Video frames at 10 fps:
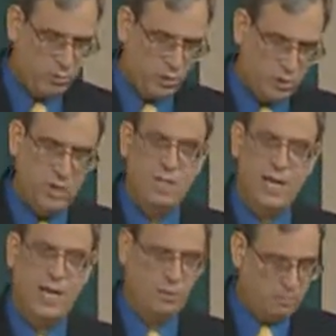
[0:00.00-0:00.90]
were
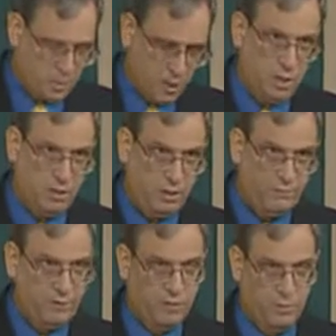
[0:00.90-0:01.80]
seen as
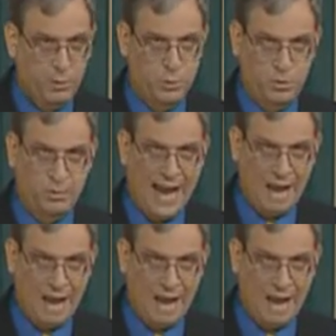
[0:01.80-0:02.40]
particularly favorable to